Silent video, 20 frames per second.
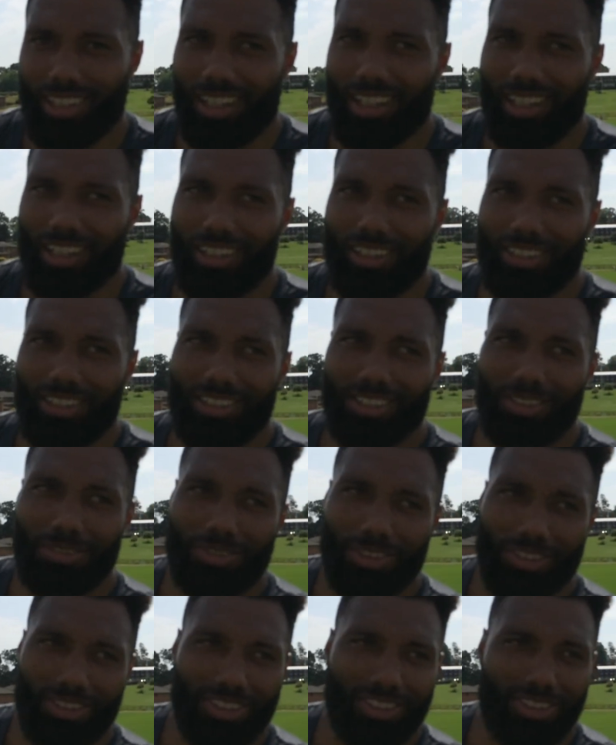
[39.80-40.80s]
You've
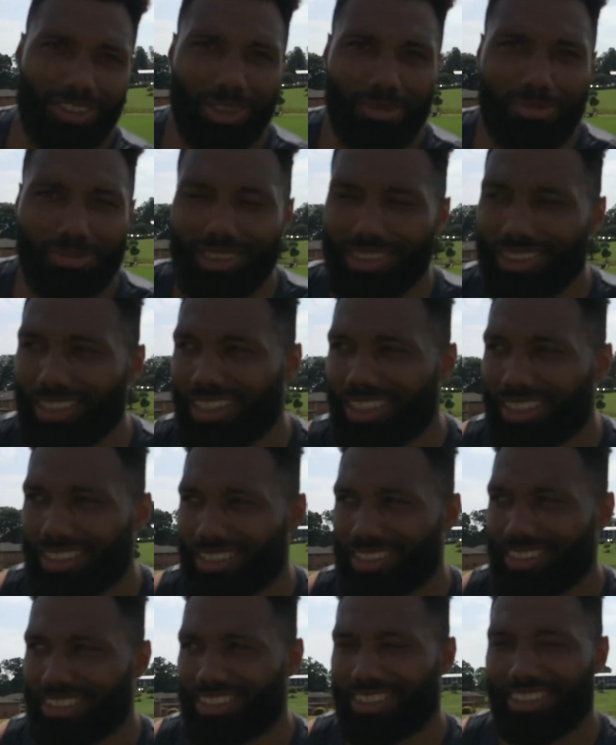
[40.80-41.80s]
just interpreted
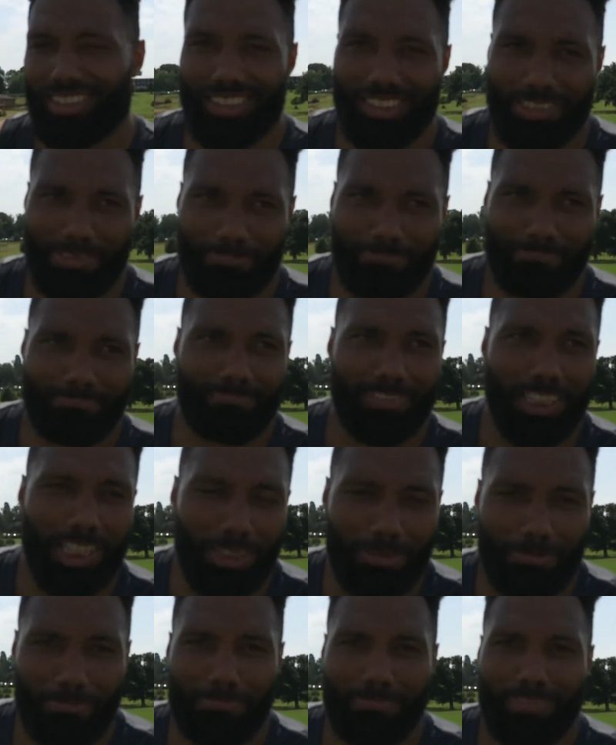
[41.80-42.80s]
that.
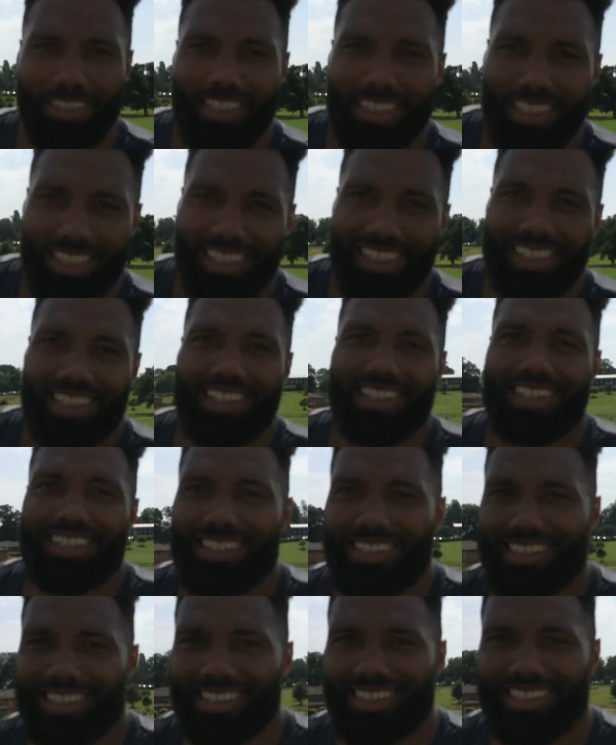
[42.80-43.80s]
You were asked by
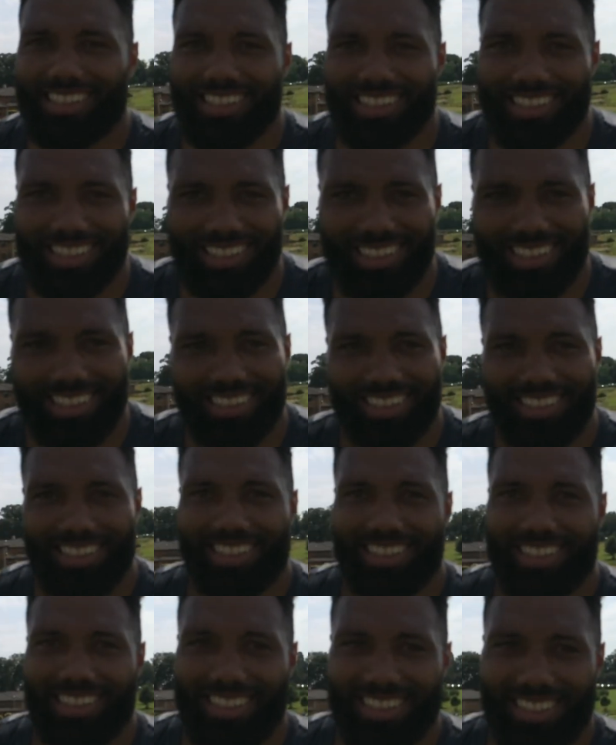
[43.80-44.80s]
fans, do you enjoy milk?
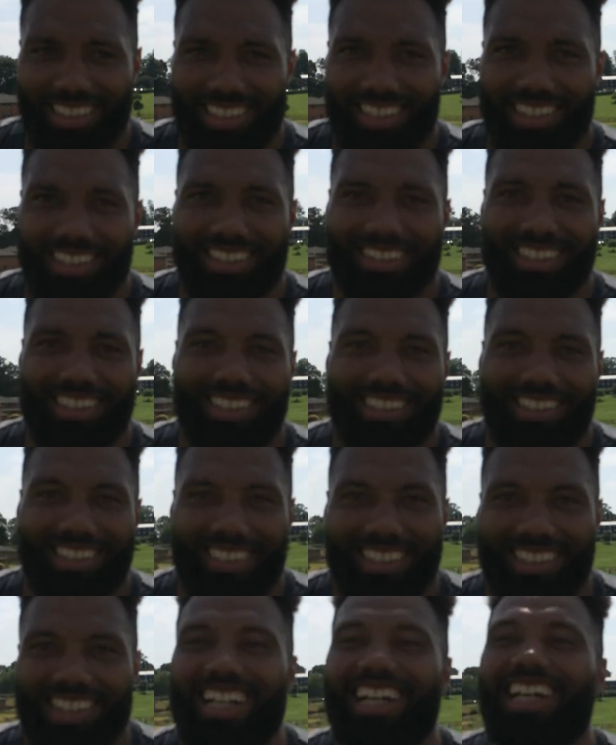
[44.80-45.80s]
And your response was to
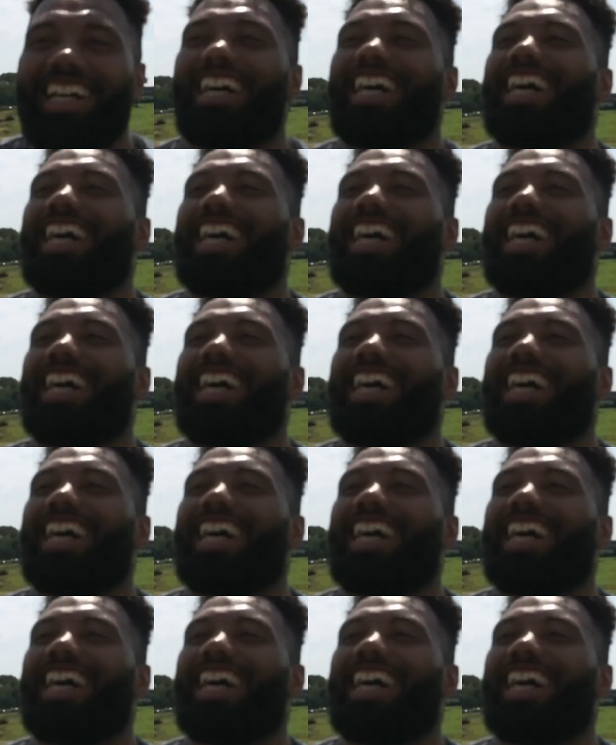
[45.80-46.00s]
down a pint of